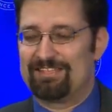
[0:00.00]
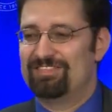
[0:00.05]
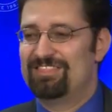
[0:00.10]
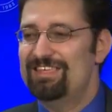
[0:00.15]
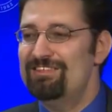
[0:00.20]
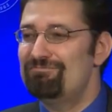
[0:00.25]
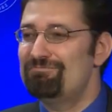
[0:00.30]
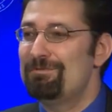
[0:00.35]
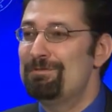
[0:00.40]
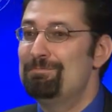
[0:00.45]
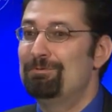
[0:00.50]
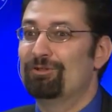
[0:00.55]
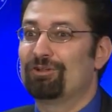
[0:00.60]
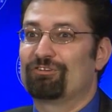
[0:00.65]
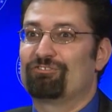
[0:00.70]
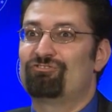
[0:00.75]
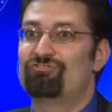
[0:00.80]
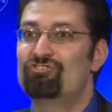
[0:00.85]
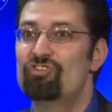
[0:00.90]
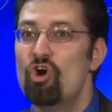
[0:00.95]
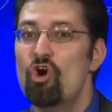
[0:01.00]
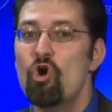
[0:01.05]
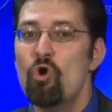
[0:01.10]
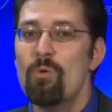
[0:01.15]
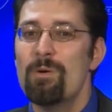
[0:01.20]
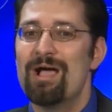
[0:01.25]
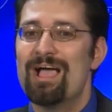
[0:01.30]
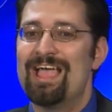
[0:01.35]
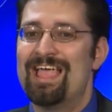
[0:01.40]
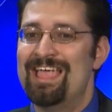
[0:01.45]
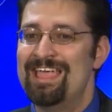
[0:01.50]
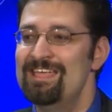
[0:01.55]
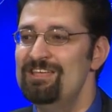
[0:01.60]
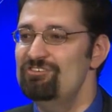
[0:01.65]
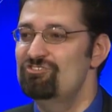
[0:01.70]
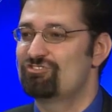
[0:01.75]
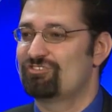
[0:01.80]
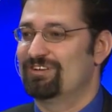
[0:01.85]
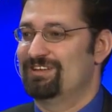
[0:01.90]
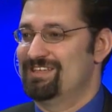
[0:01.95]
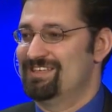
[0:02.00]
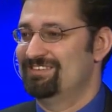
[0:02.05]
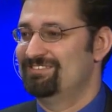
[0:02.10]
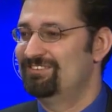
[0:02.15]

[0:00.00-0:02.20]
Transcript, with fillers: these people are so angry and